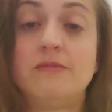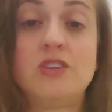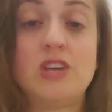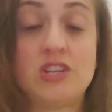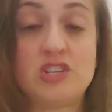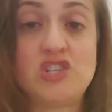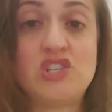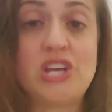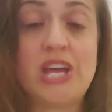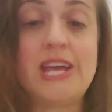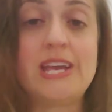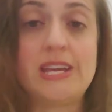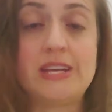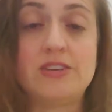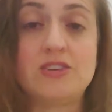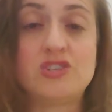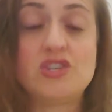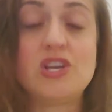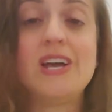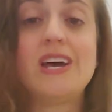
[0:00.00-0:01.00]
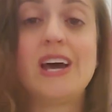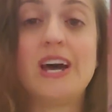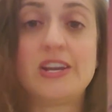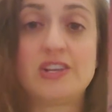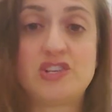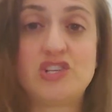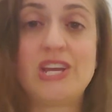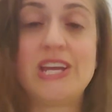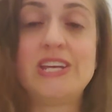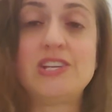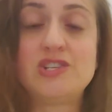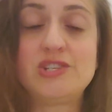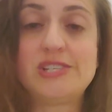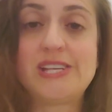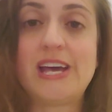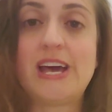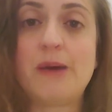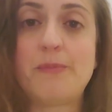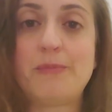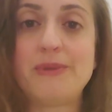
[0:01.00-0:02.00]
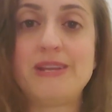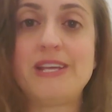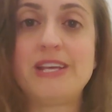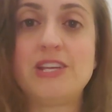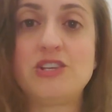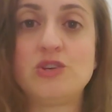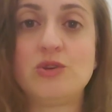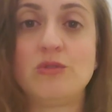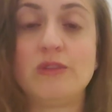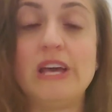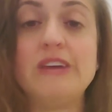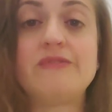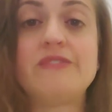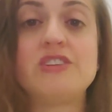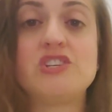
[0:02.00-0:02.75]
A change. A change is happening in your life.